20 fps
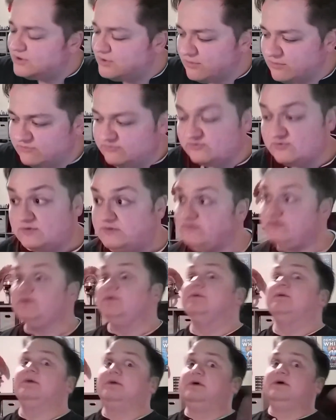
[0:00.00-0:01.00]
sort
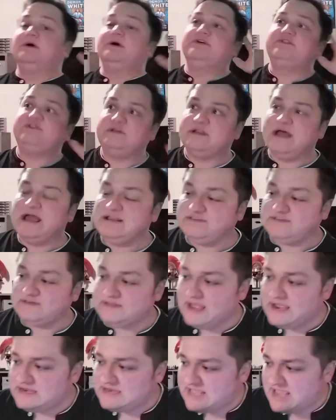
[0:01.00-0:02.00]
of, is it
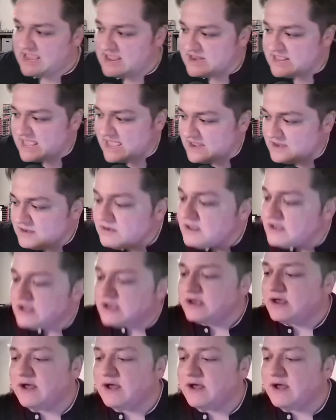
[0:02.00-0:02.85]
1998 again?